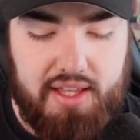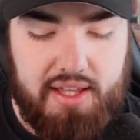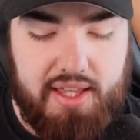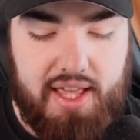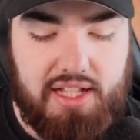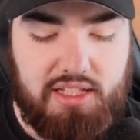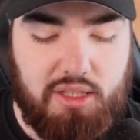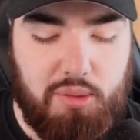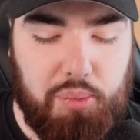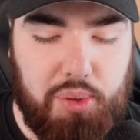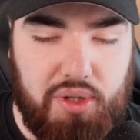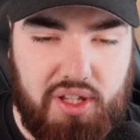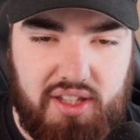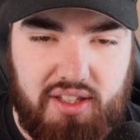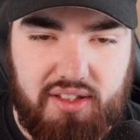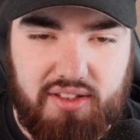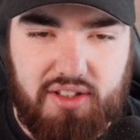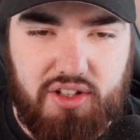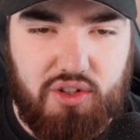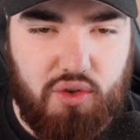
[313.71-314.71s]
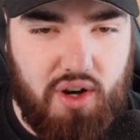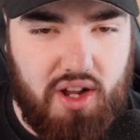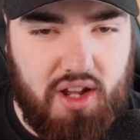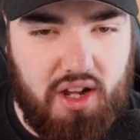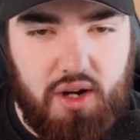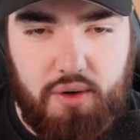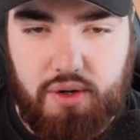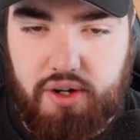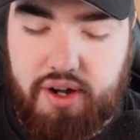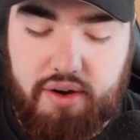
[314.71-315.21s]
Caterpie. Great
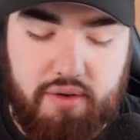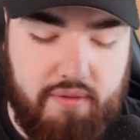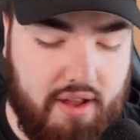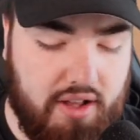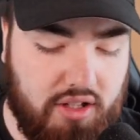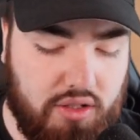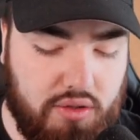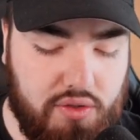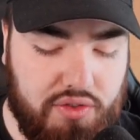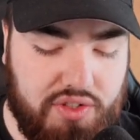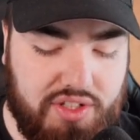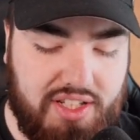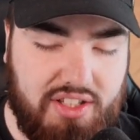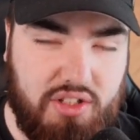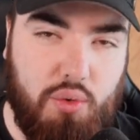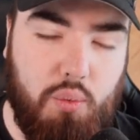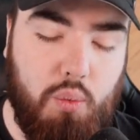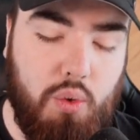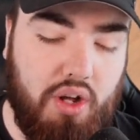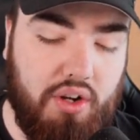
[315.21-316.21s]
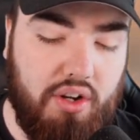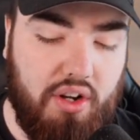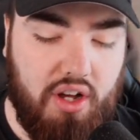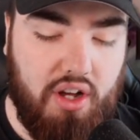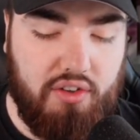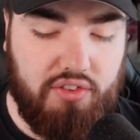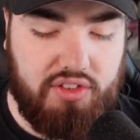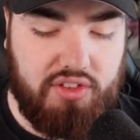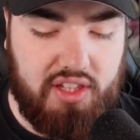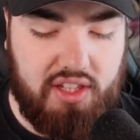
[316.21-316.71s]
artwork, reminds me of season 1
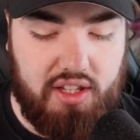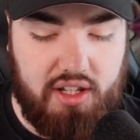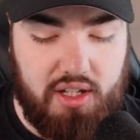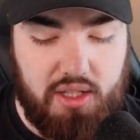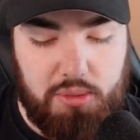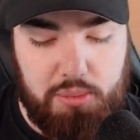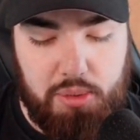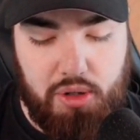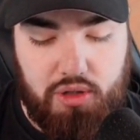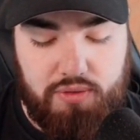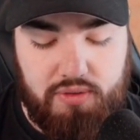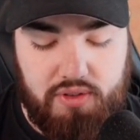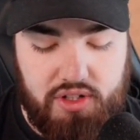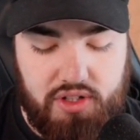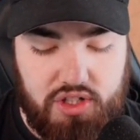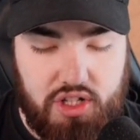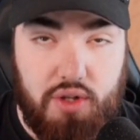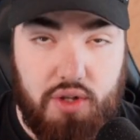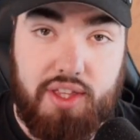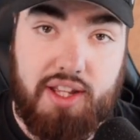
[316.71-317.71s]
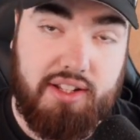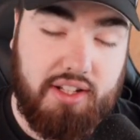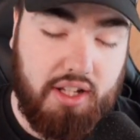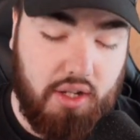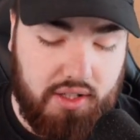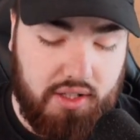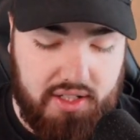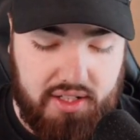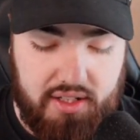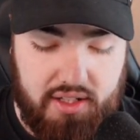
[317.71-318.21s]
of the Pokemon show, the Indigo
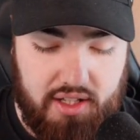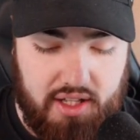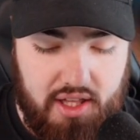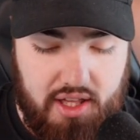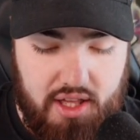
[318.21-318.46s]
League.